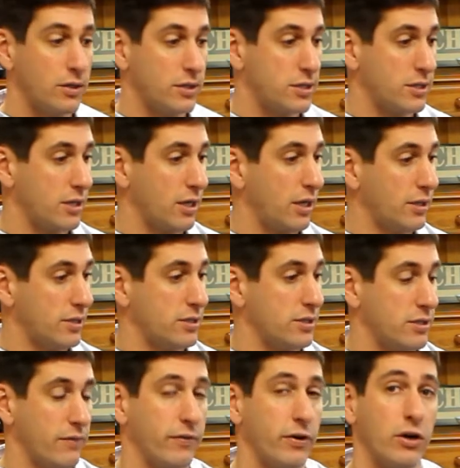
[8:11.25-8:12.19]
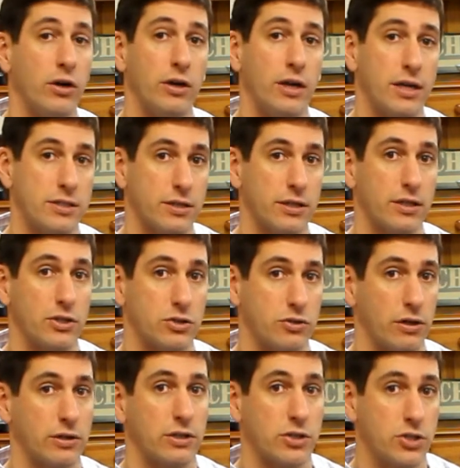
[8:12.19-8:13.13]
This is a very nicely
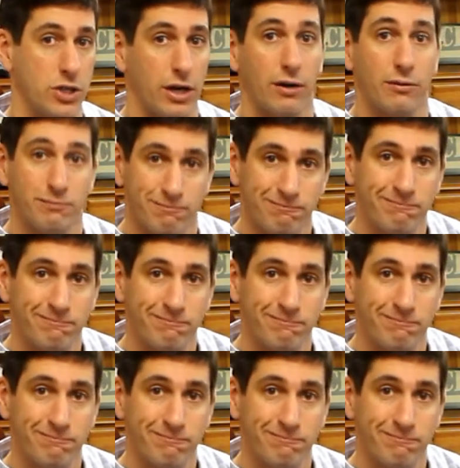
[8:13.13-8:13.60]
constructed chair.